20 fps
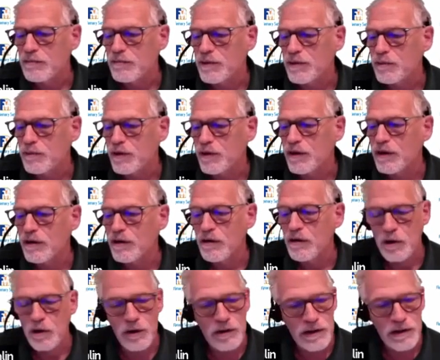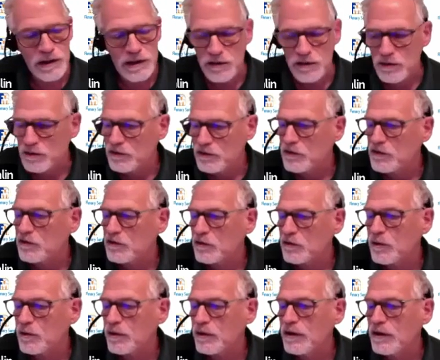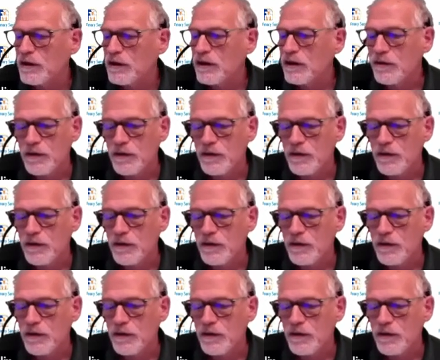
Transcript: memory currently used to store